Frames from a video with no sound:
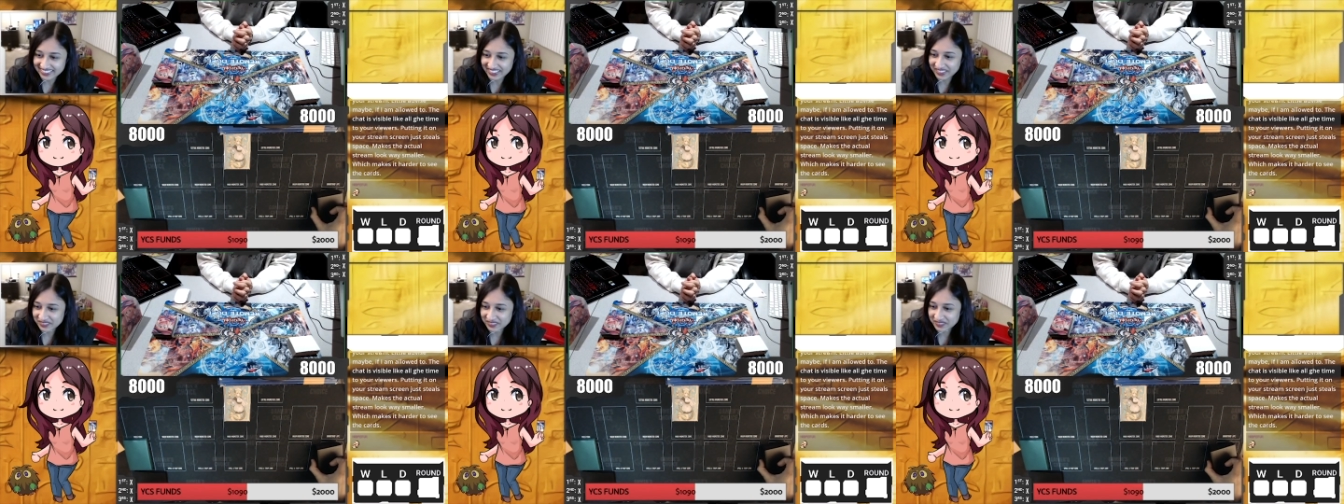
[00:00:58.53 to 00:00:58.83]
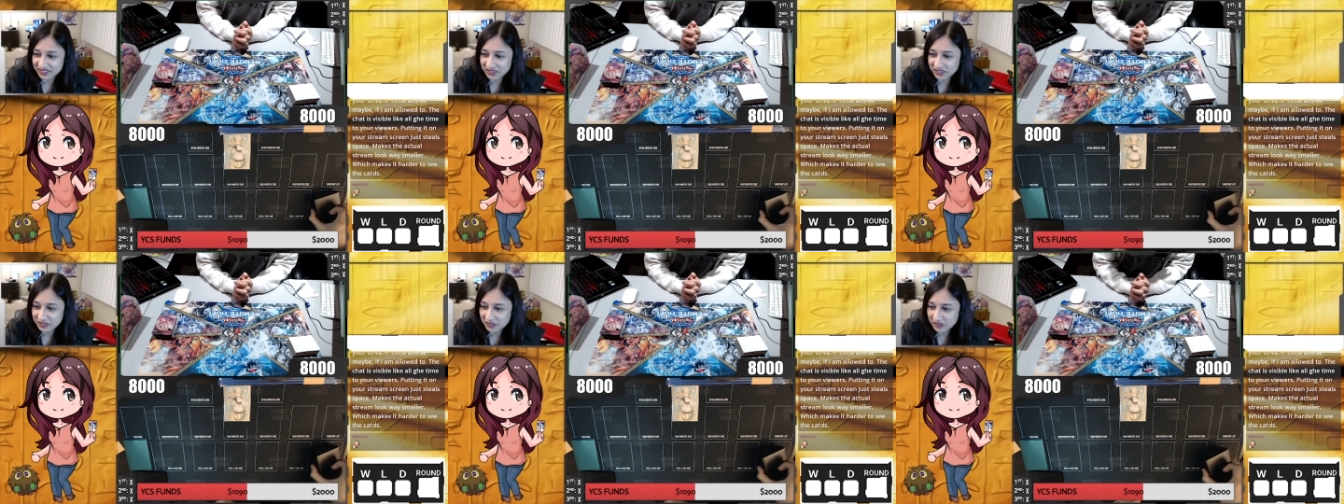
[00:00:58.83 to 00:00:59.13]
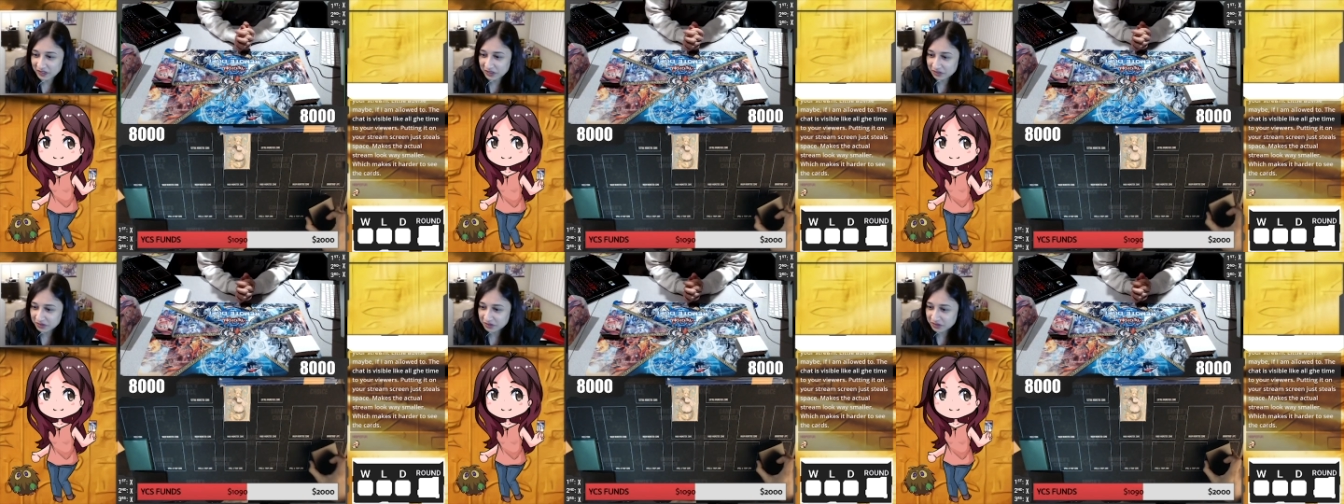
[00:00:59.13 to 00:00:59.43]
Oh my god,
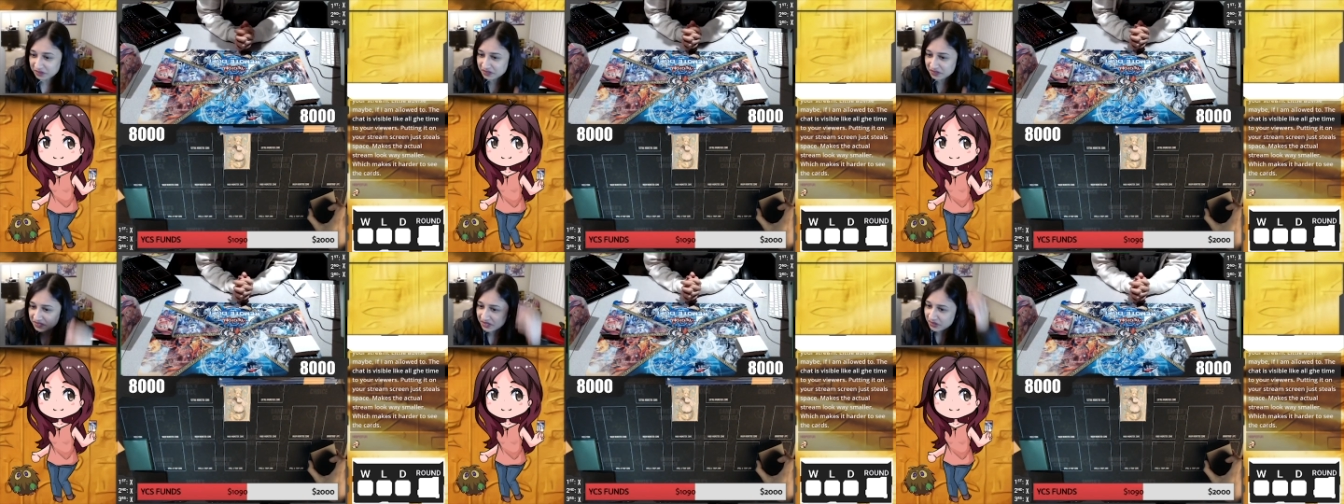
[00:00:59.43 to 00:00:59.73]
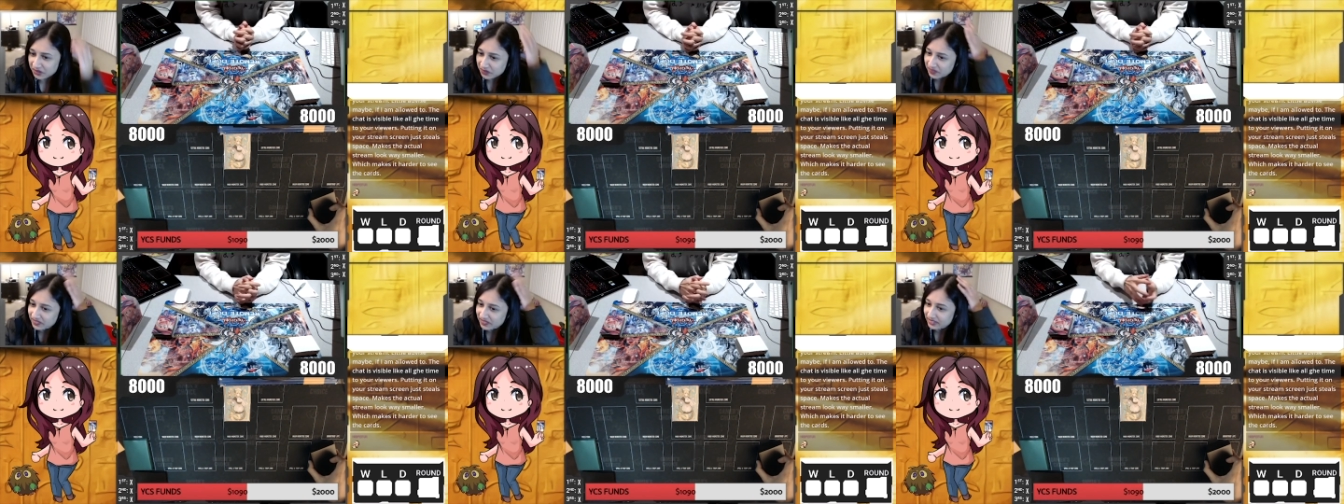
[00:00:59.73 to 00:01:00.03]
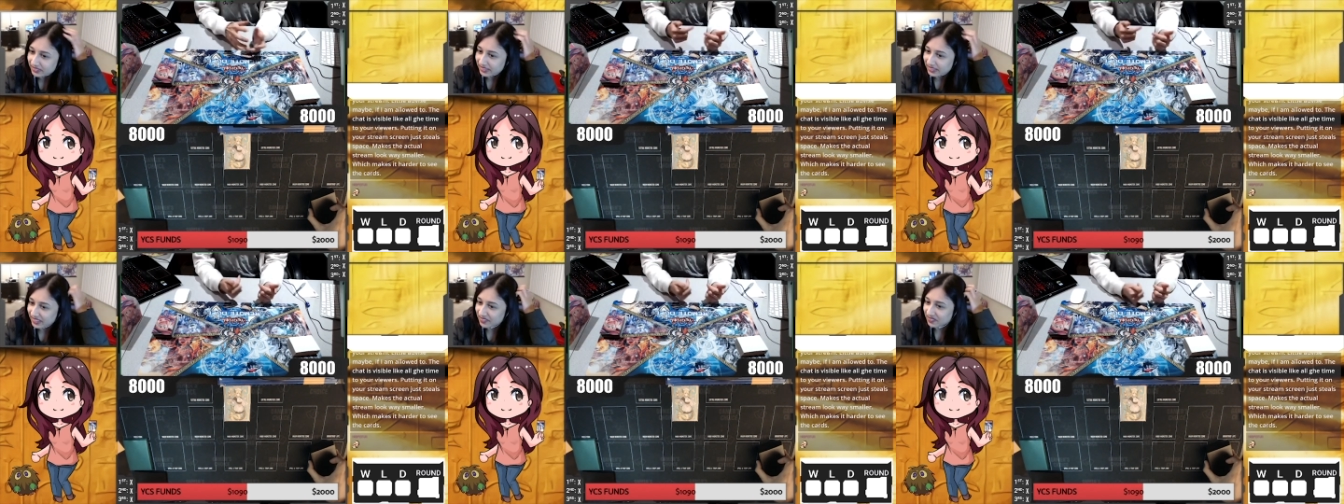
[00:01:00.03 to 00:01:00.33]
I'll roll for you. Alright, uh,
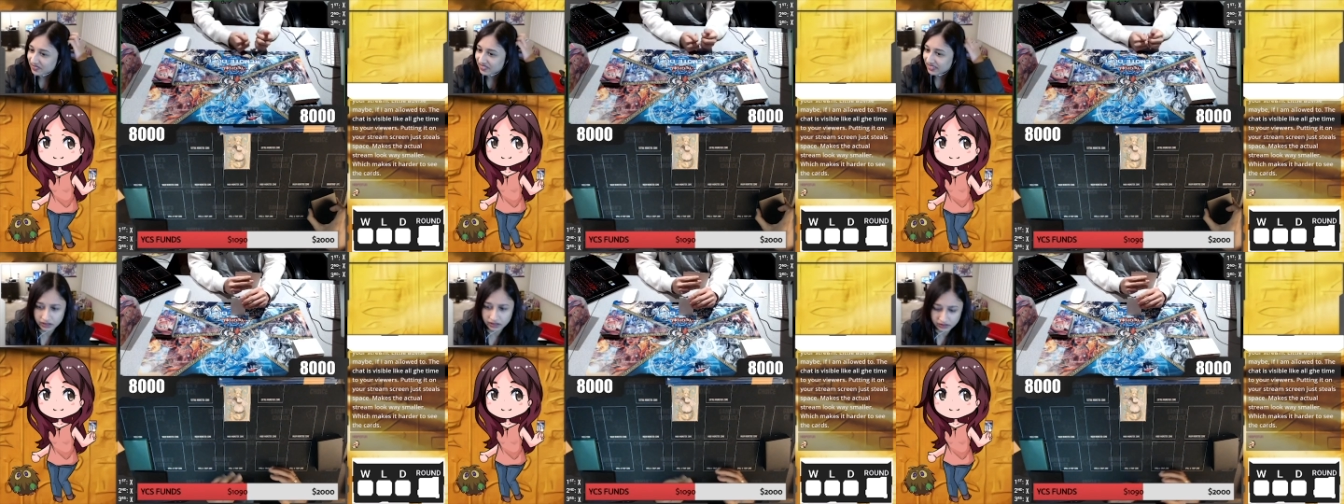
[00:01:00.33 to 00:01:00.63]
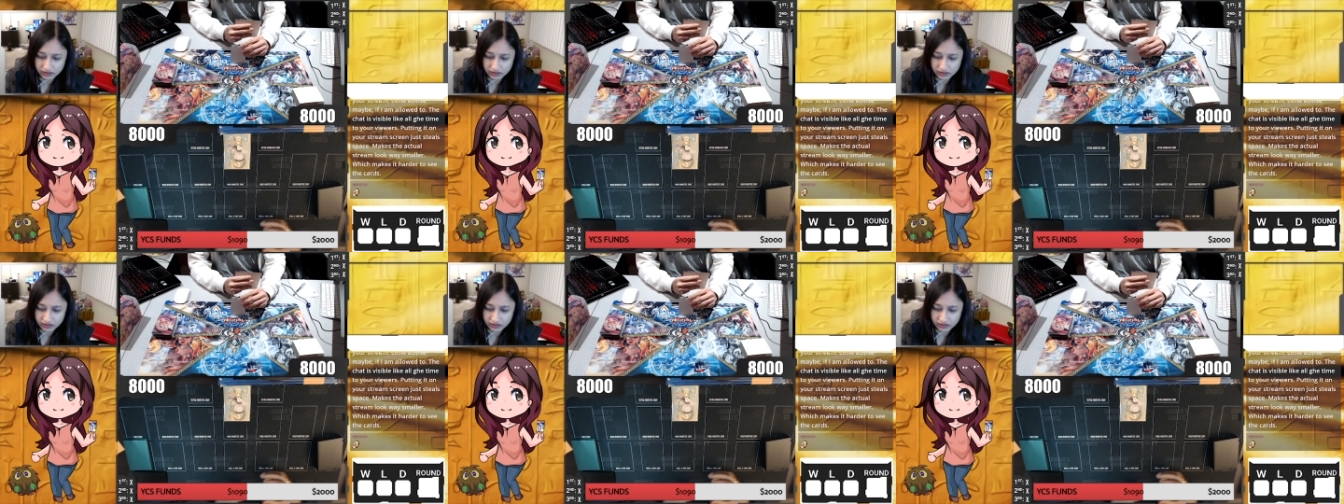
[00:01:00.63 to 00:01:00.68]
I'll start.